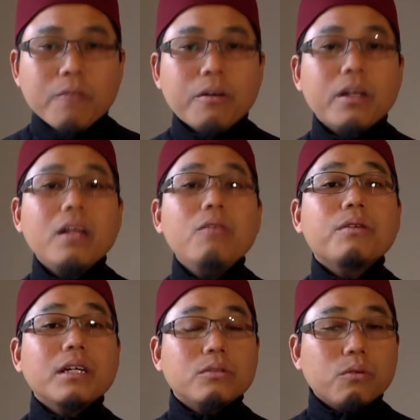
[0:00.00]
We're going to
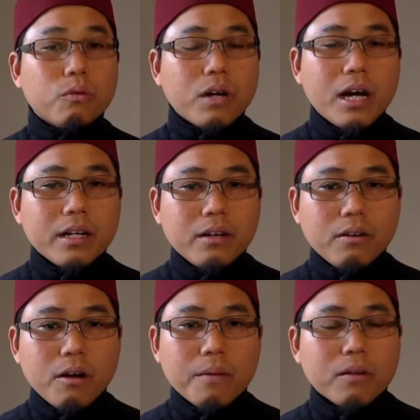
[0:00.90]
look into Quran
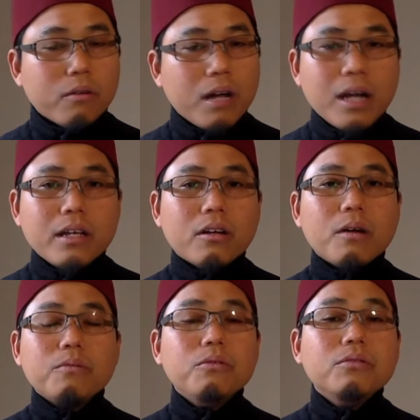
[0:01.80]
Arab, and Quran
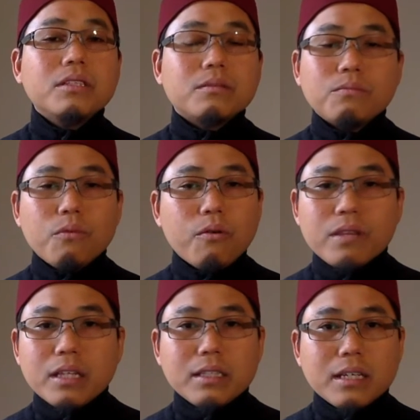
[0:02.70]
Arab uses more
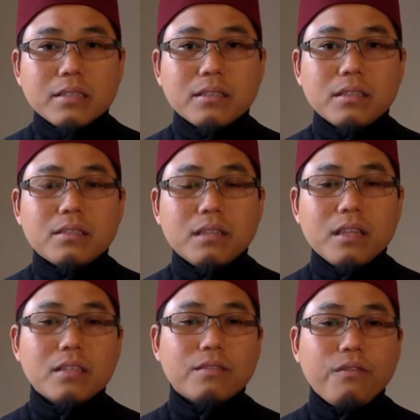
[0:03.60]
than just
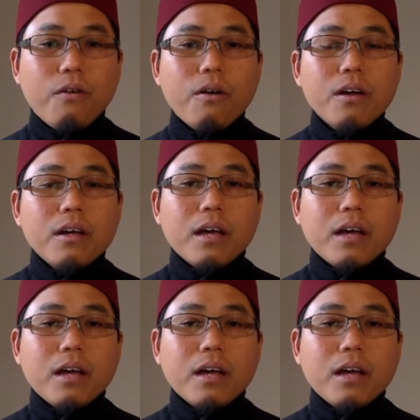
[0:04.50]
these four.